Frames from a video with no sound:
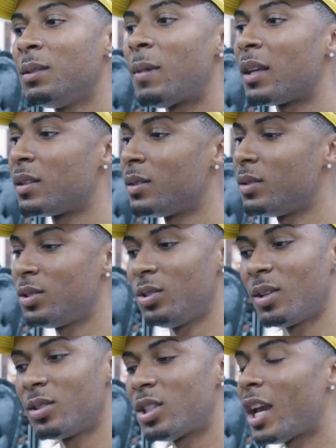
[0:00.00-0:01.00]
he's about
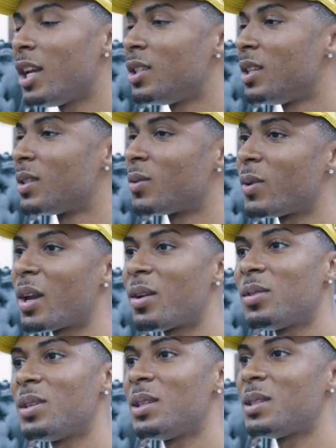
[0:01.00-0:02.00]
to, change his
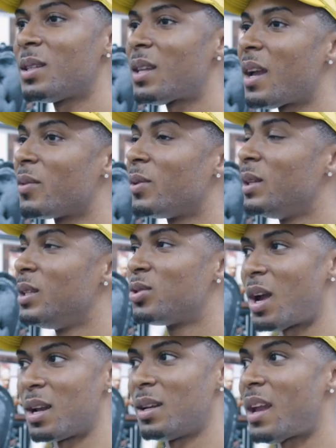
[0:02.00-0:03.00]
surroundings and really
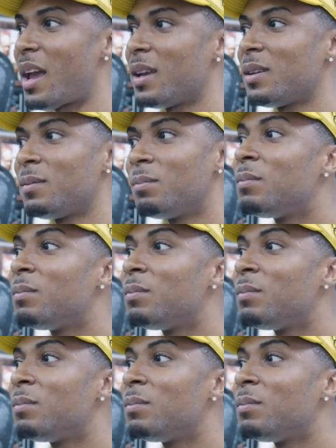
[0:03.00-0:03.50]
try to